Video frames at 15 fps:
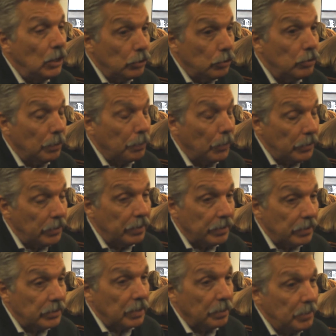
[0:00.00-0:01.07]
to the point that
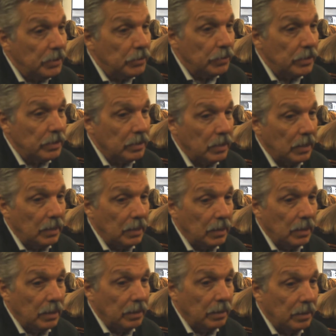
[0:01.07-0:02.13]
there's some interest in
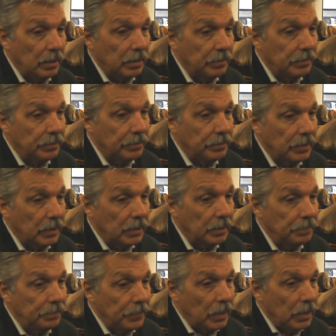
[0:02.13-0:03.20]
uh, of uh,
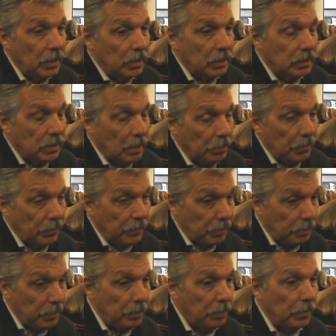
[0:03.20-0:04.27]
some of the
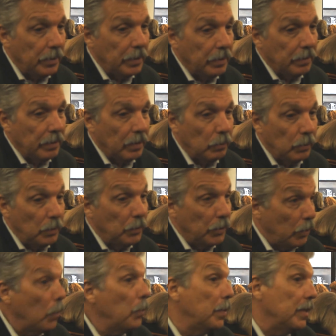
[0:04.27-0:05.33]
people here that we
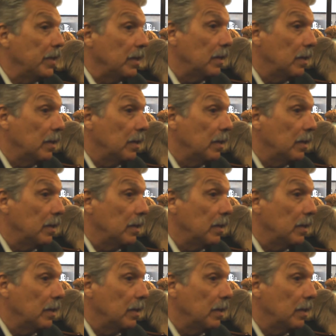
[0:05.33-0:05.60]
would open